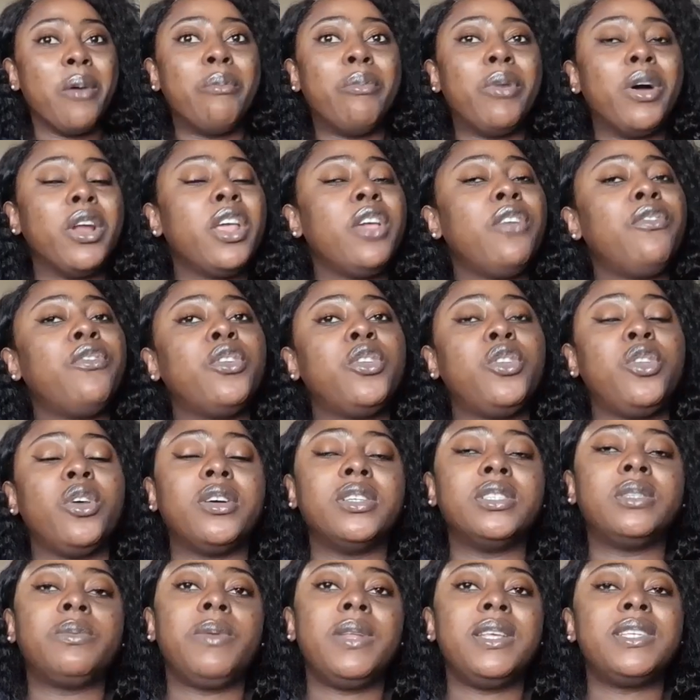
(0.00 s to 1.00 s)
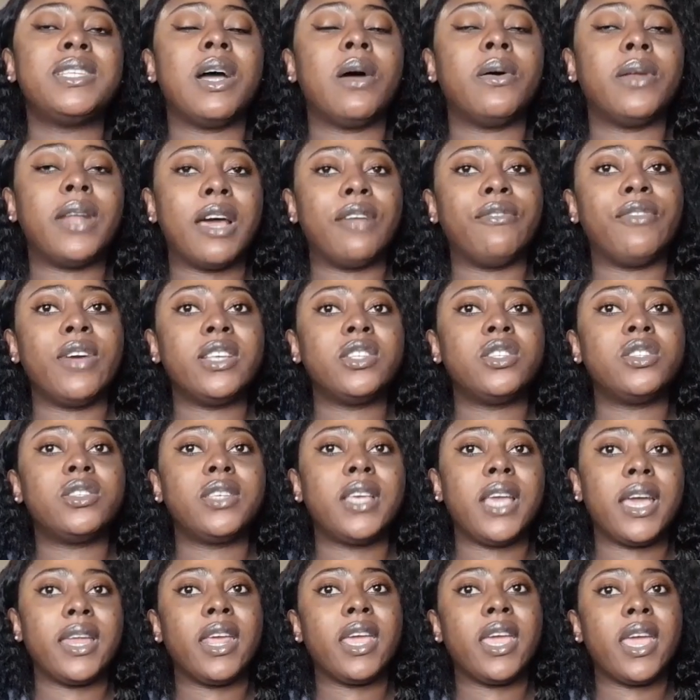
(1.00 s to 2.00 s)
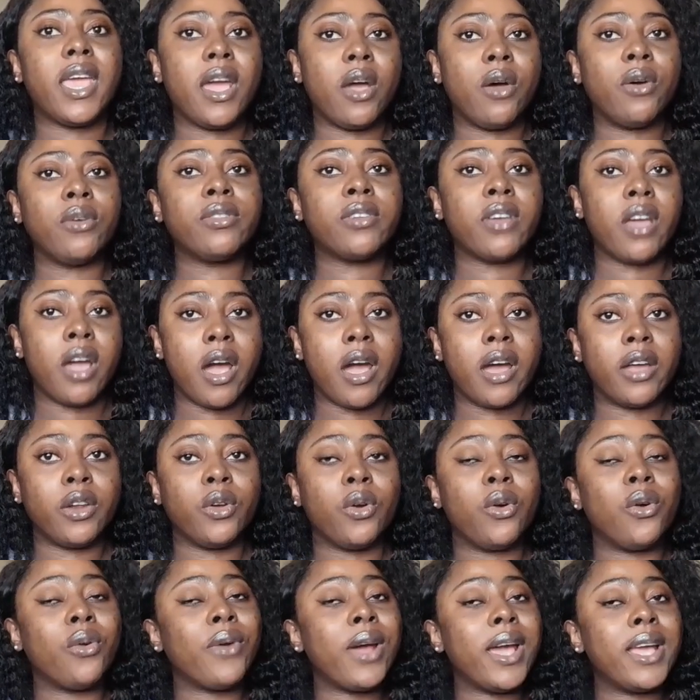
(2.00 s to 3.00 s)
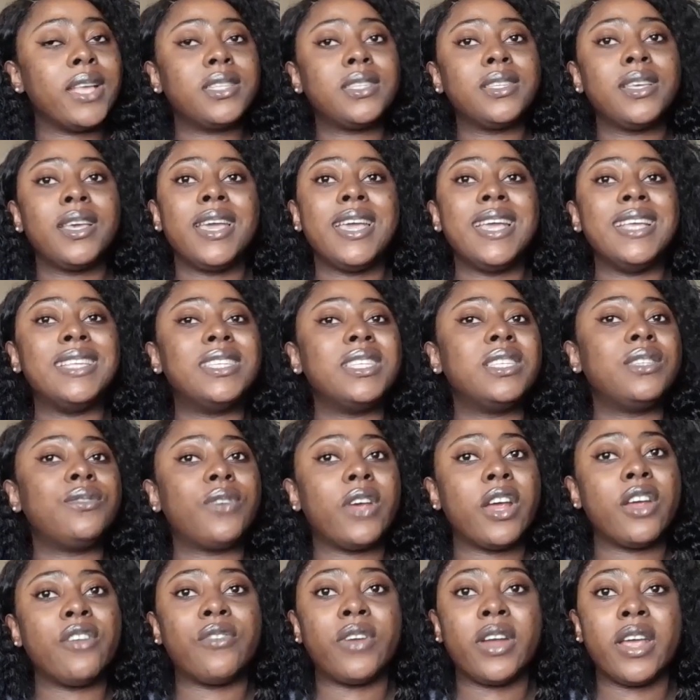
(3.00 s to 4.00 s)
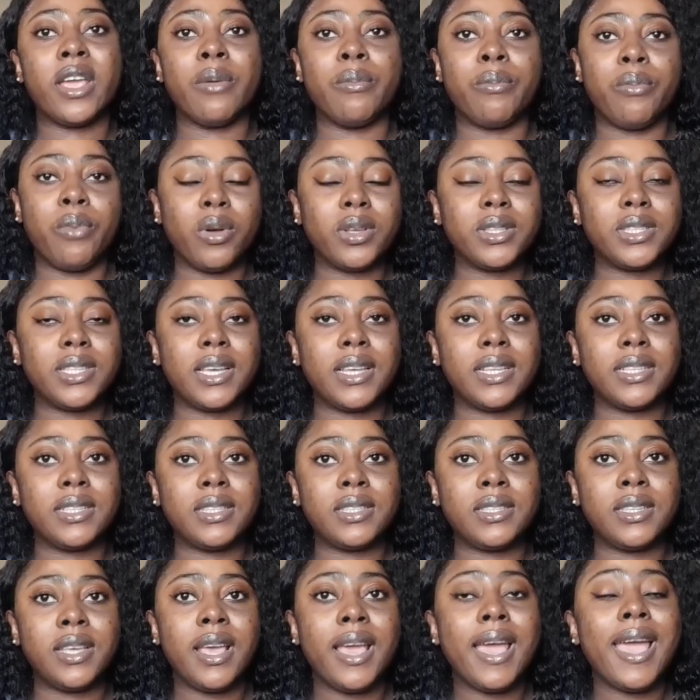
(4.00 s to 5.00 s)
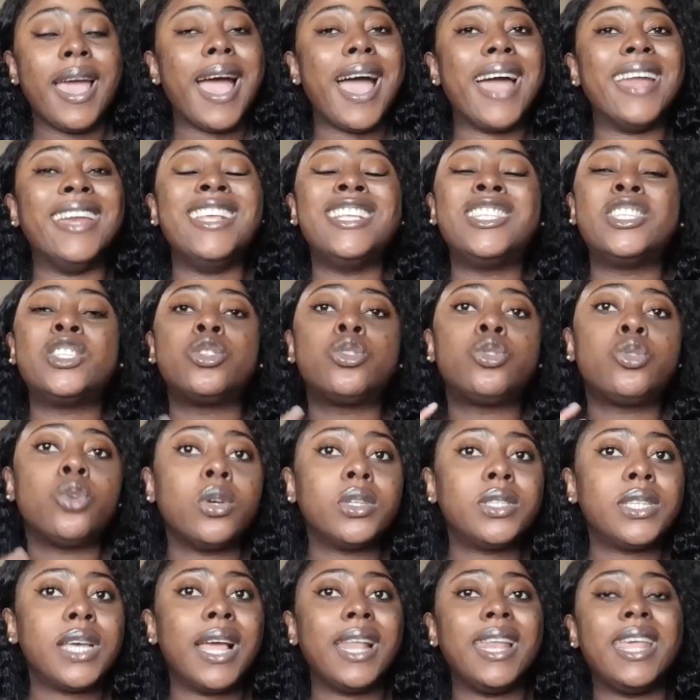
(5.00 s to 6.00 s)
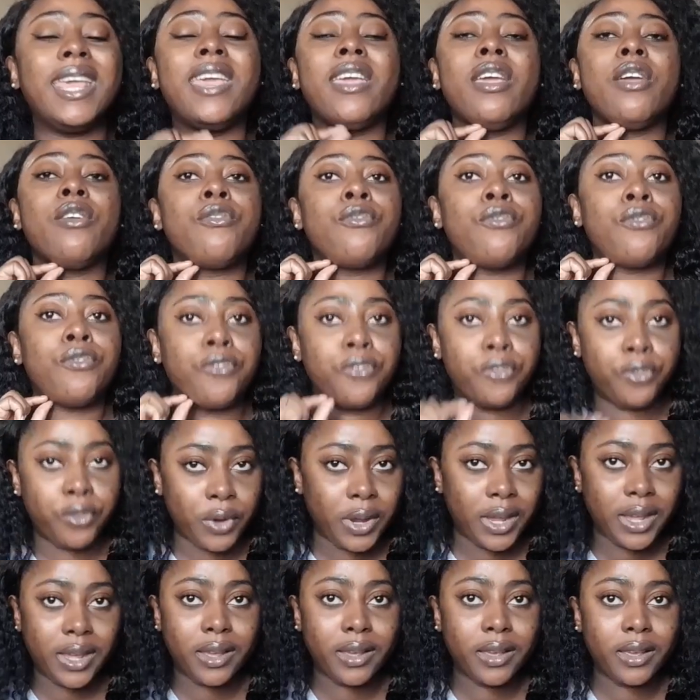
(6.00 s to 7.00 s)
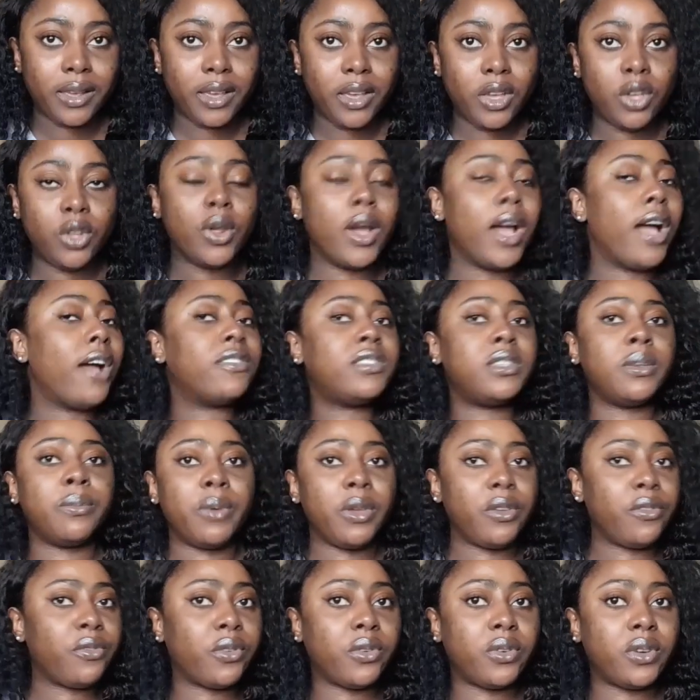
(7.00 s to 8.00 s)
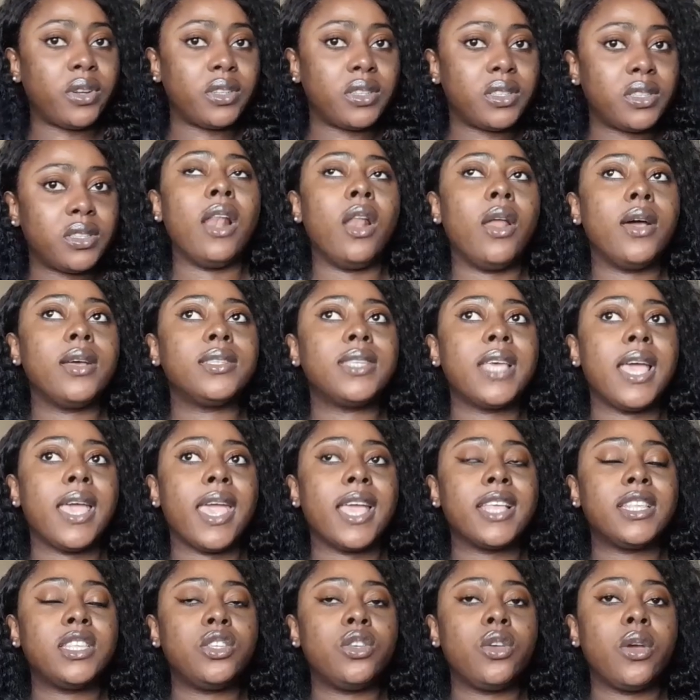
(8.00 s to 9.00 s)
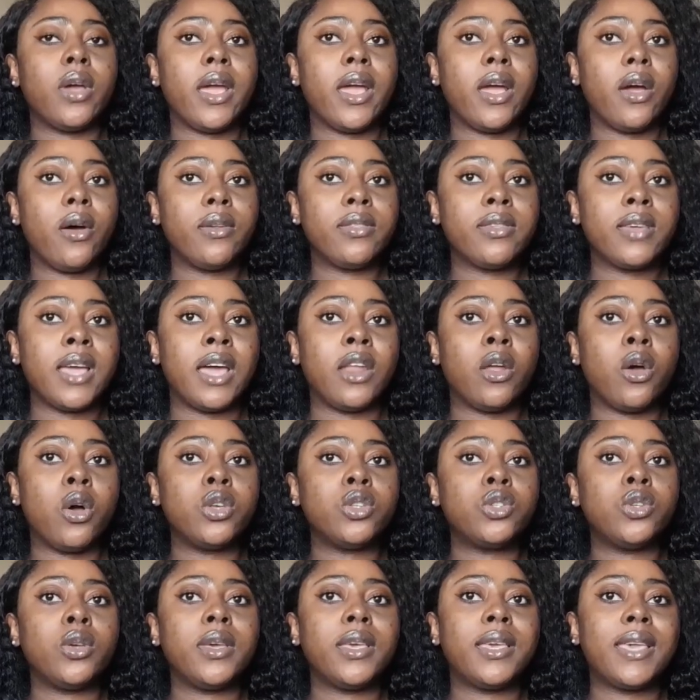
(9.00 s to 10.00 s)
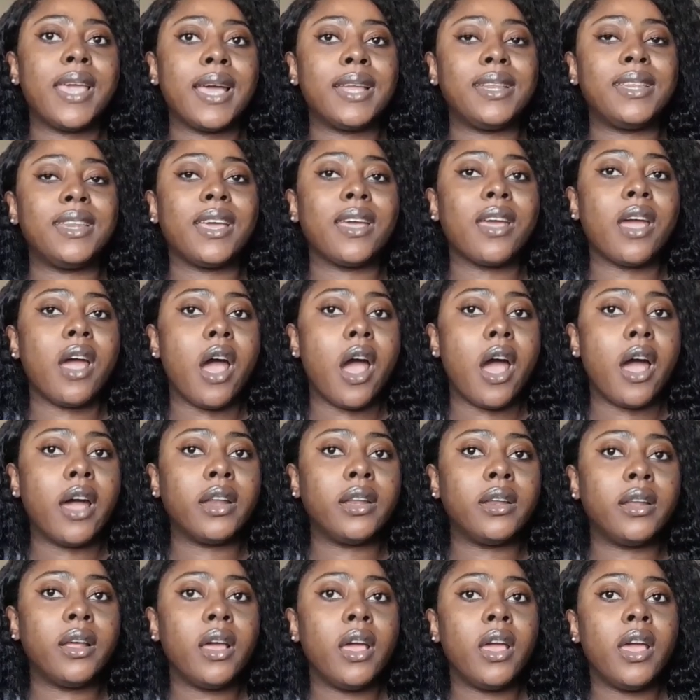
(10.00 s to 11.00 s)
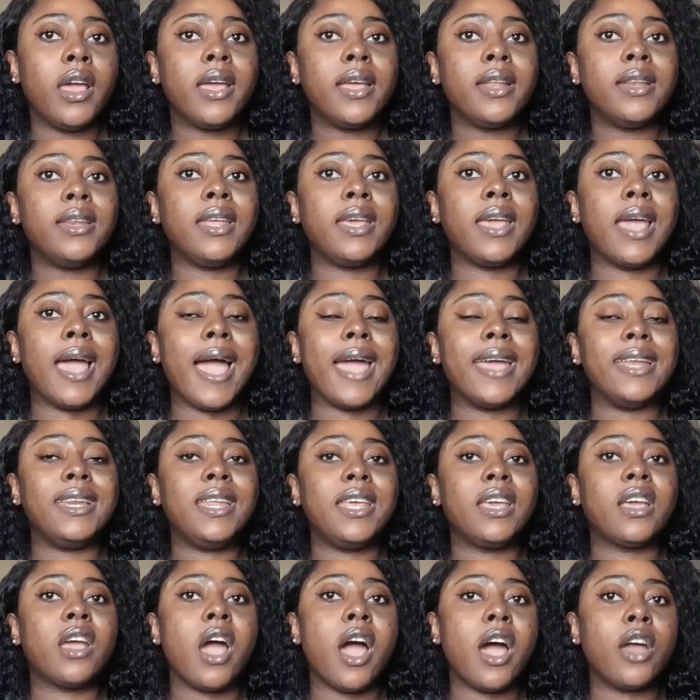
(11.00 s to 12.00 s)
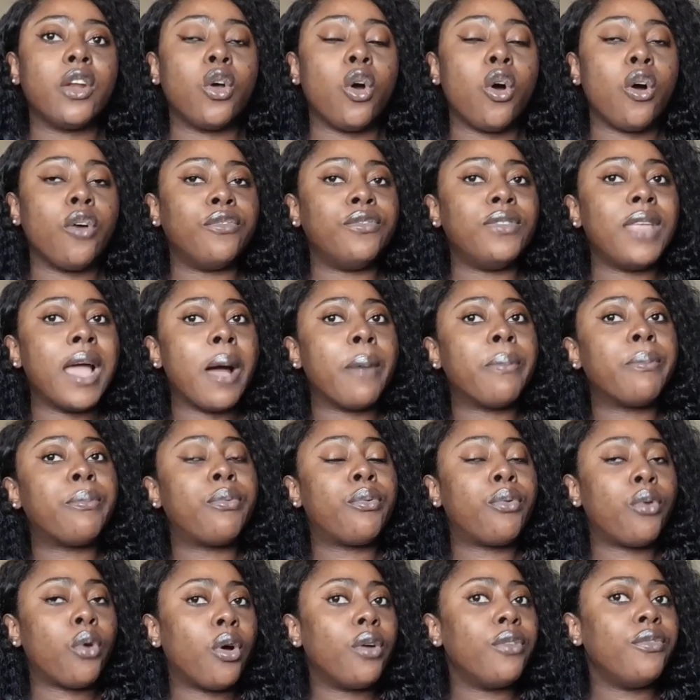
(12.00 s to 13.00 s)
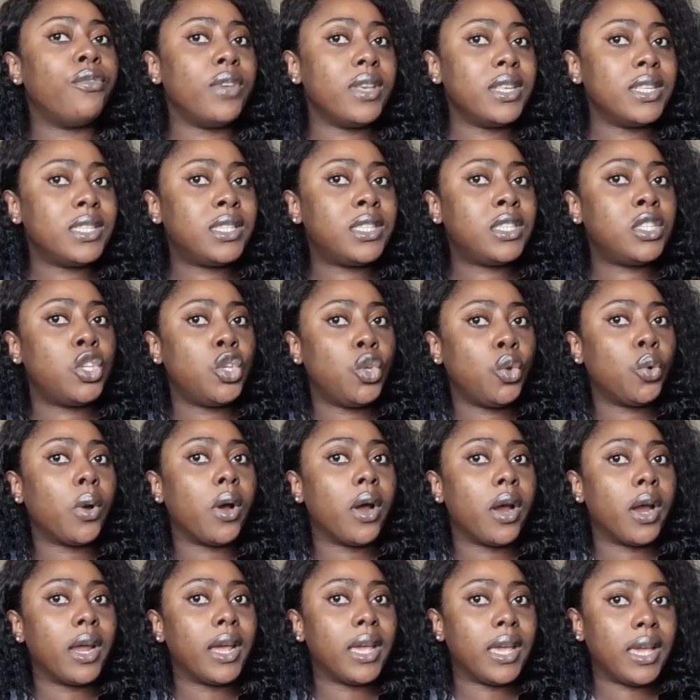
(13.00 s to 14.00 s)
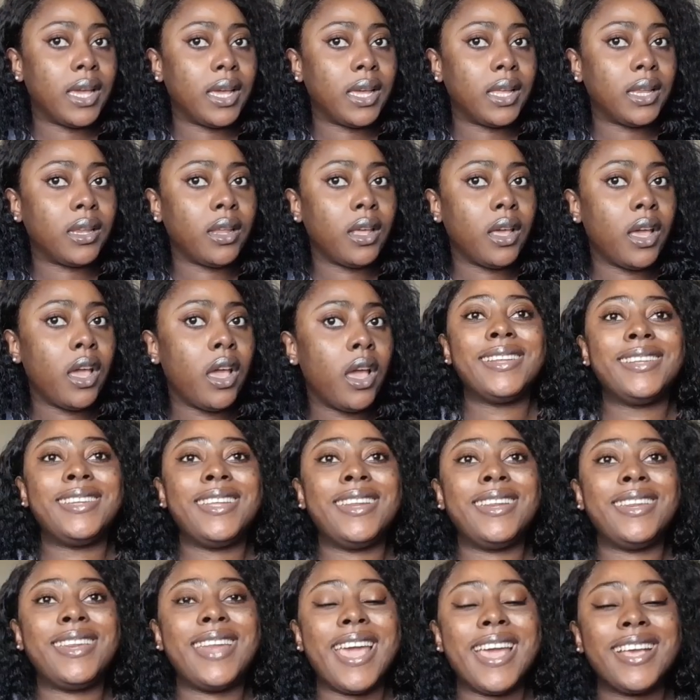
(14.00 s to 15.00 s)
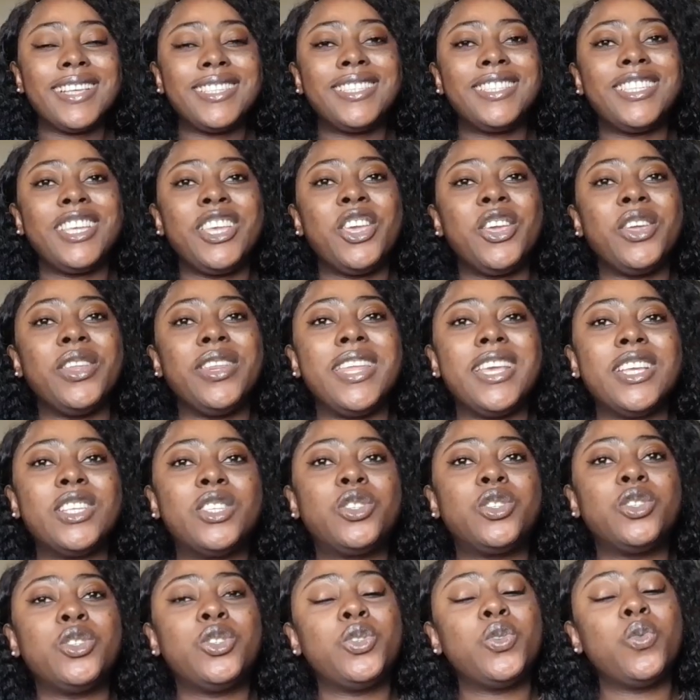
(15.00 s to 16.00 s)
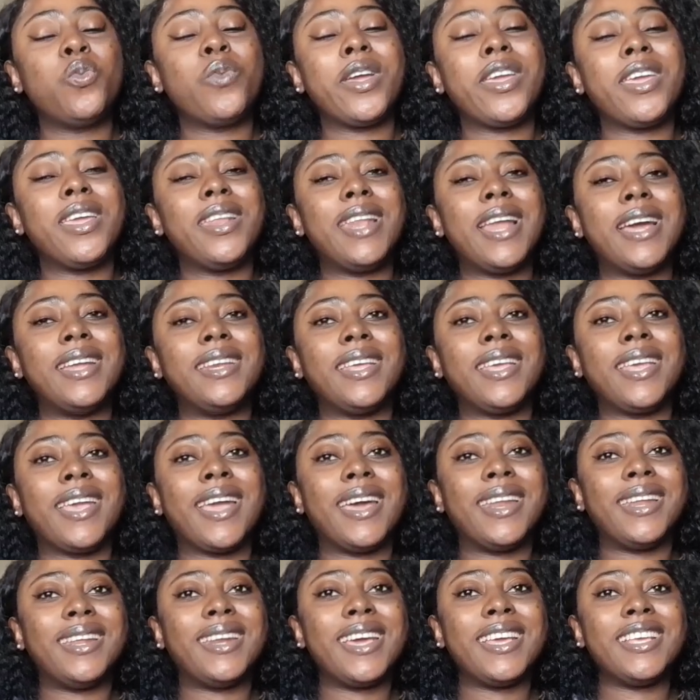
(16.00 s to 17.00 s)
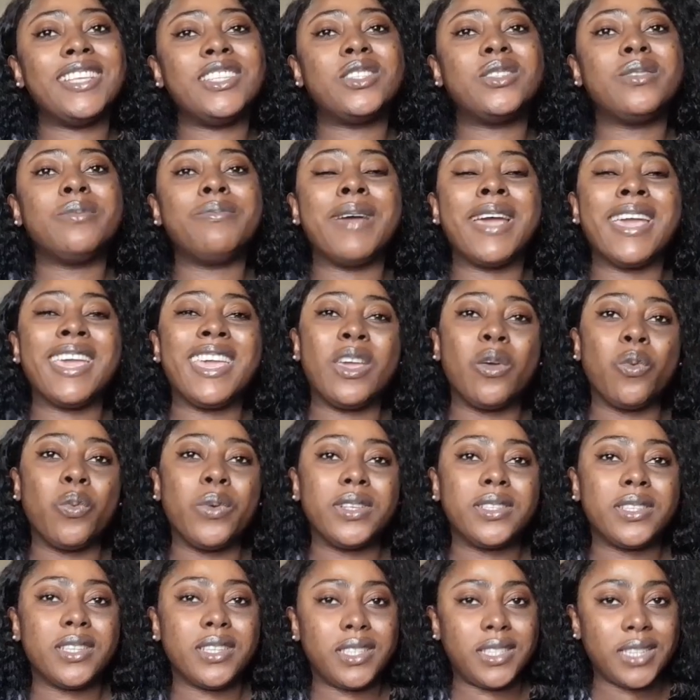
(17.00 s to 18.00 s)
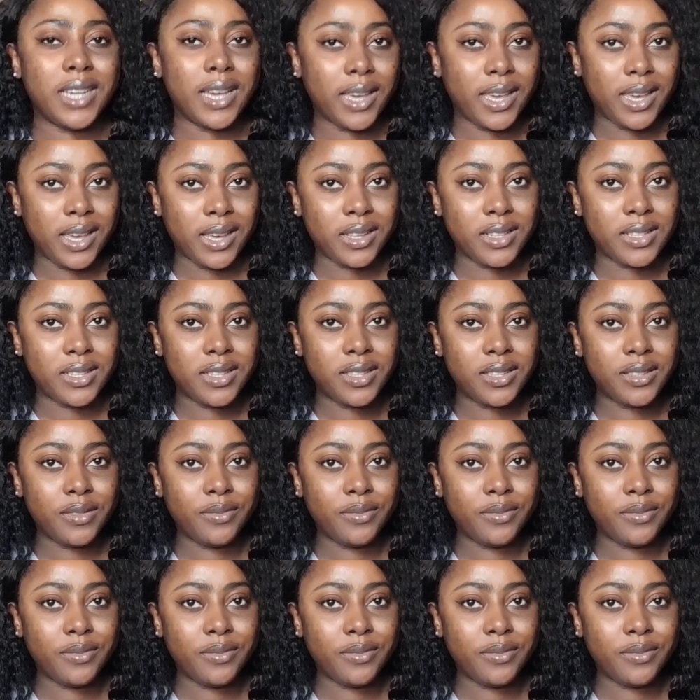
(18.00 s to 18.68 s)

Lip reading: But if you don't, please, I would advise you to get a health card, all right? It is very, very important. And it's totally free. You don't have to pay for it. Alongside getting your health card, also get the ID card of that province you are in. The next thing you need to do when you land in Canada is to buy a winter jacket.